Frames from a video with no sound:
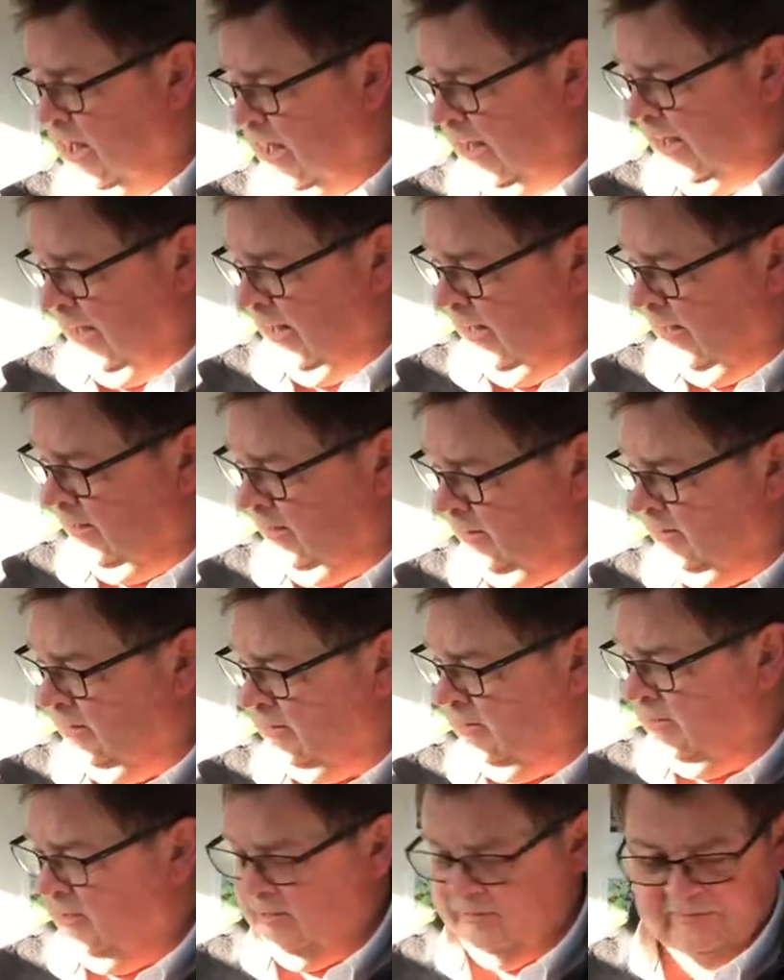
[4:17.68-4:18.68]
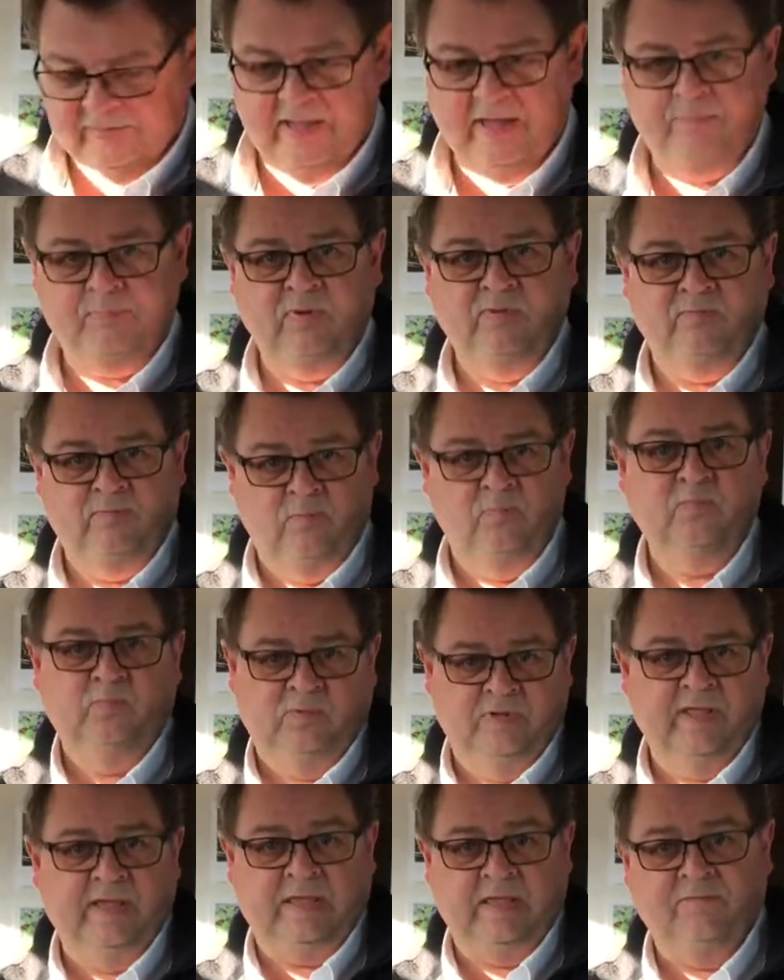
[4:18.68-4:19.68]
and they're
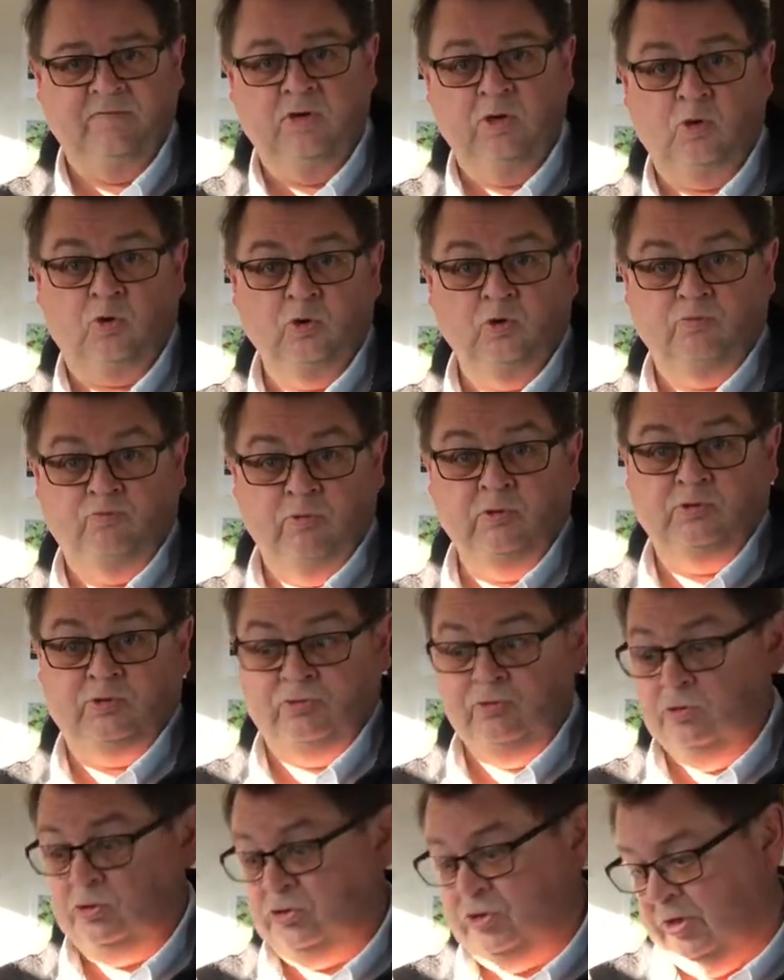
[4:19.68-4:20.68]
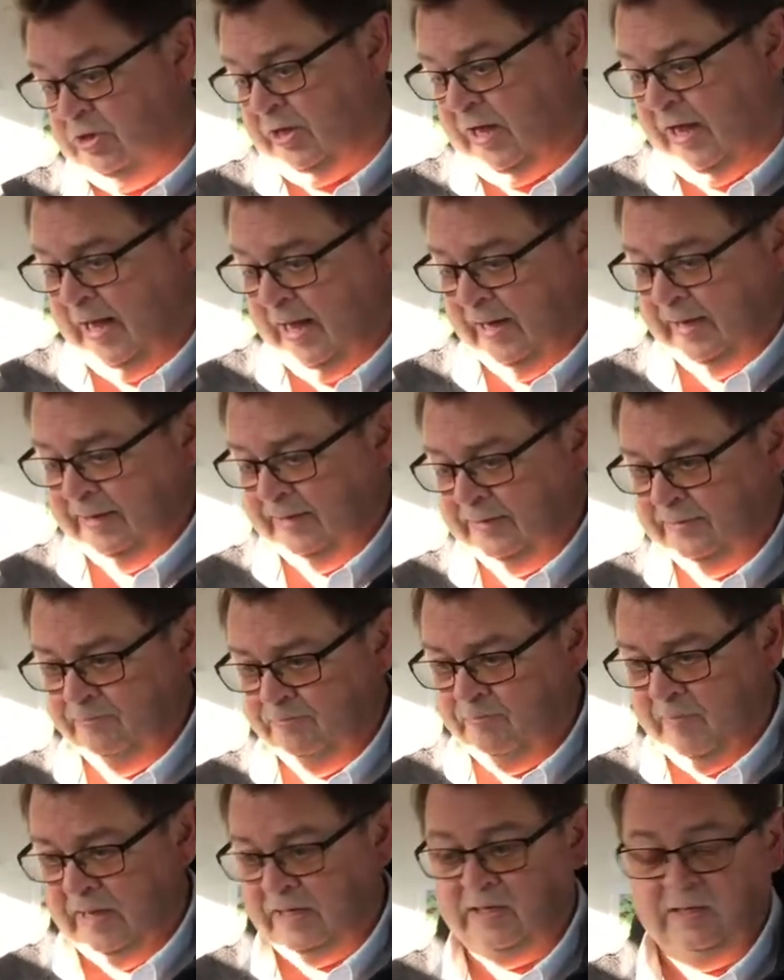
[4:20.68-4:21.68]
giving a good root structure and
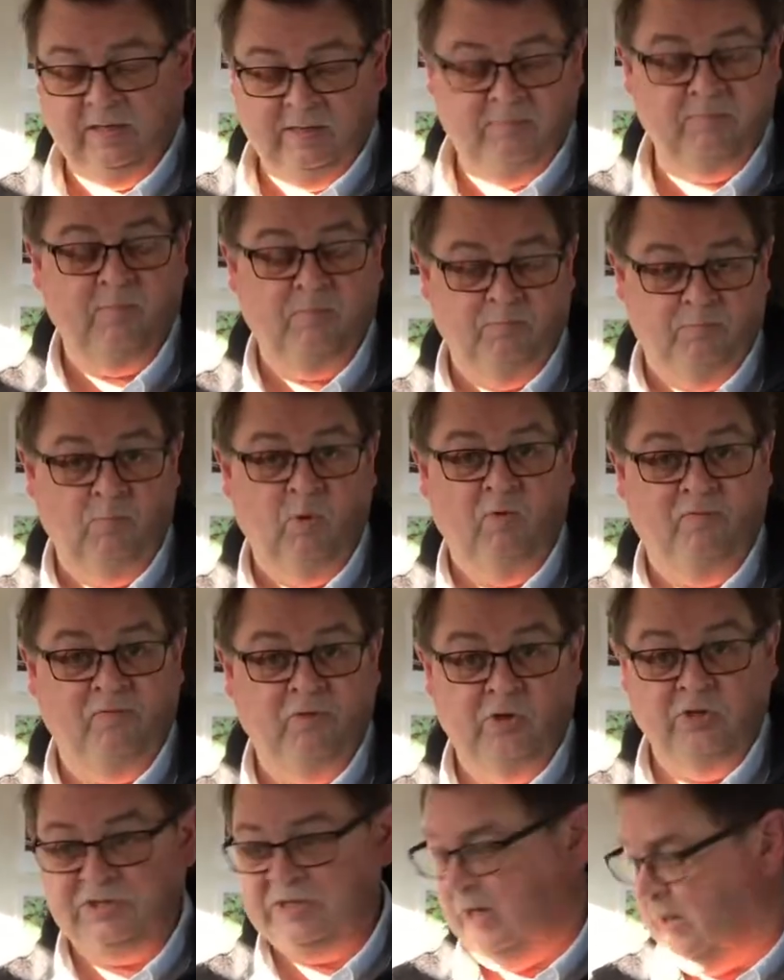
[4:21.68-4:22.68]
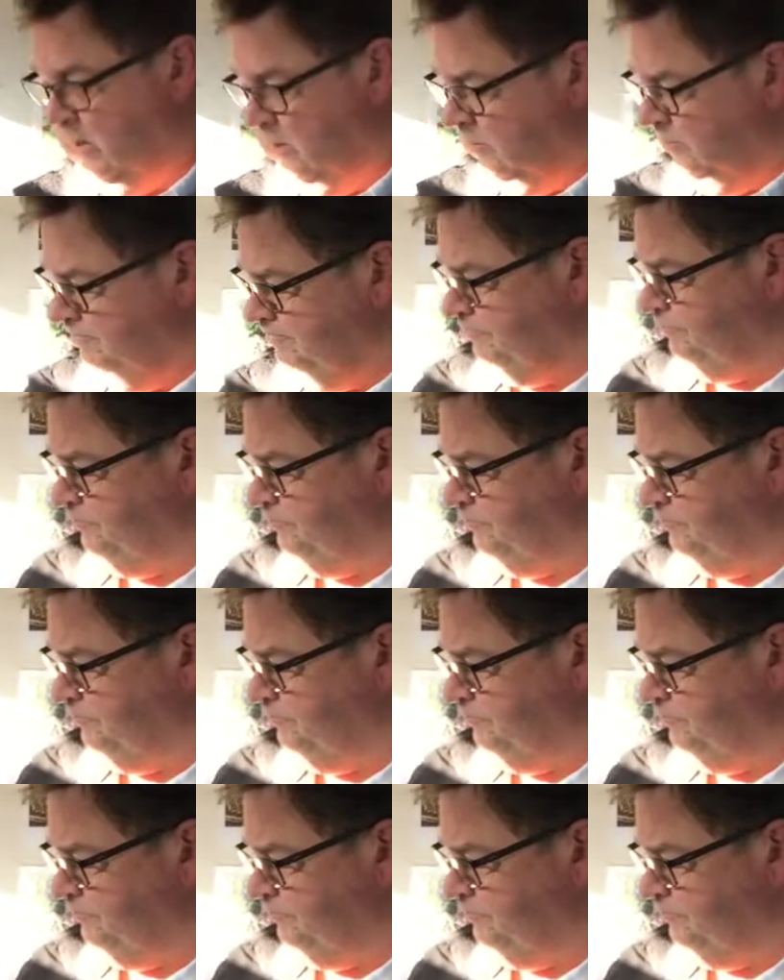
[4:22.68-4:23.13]
making it more fertile.